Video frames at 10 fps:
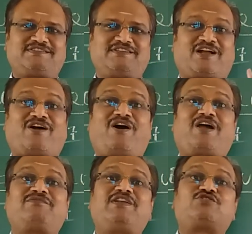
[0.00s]
The
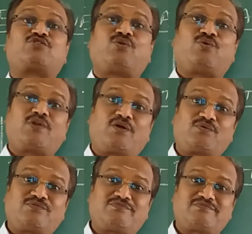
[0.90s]
car will slow
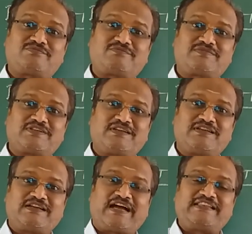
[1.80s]

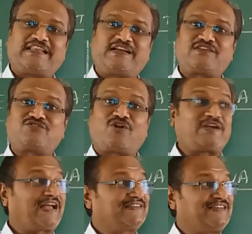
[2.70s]
down, and that is
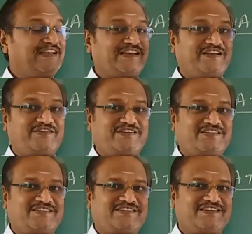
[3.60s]
not
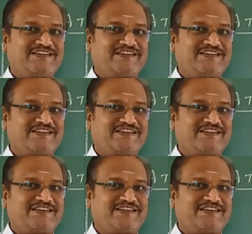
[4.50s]
acceleration,